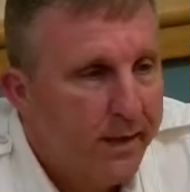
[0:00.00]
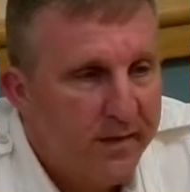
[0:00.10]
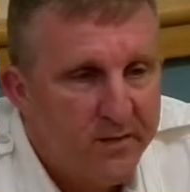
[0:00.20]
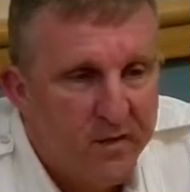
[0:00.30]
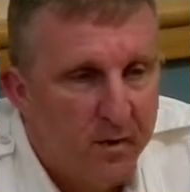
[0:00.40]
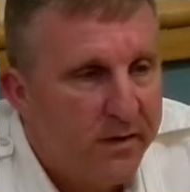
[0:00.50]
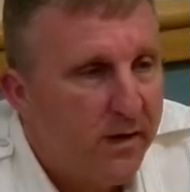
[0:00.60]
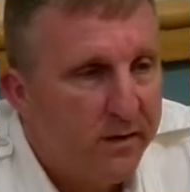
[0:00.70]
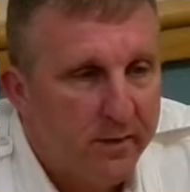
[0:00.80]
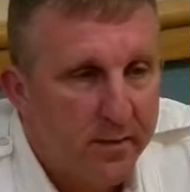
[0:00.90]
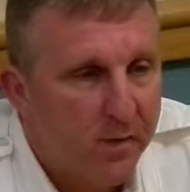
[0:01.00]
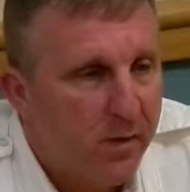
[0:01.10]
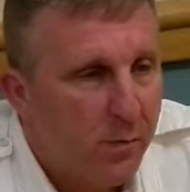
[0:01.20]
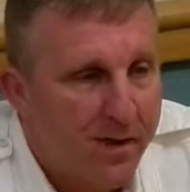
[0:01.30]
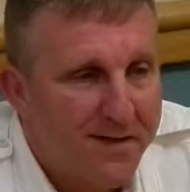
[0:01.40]
it's very tight-lipped
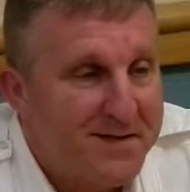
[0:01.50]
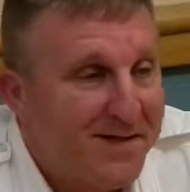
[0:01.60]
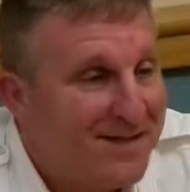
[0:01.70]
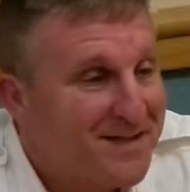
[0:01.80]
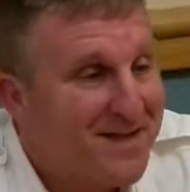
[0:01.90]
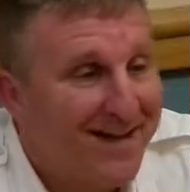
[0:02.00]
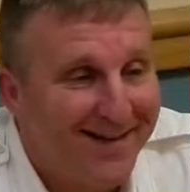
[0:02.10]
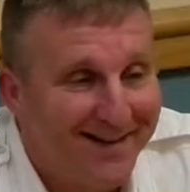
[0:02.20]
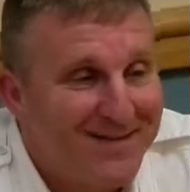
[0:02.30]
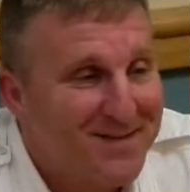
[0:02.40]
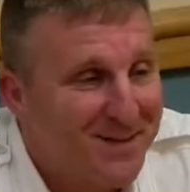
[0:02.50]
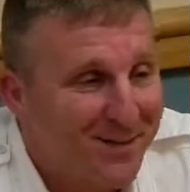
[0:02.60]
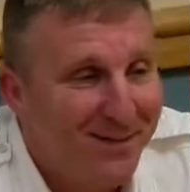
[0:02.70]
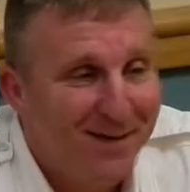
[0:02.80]
on what he's going to say. So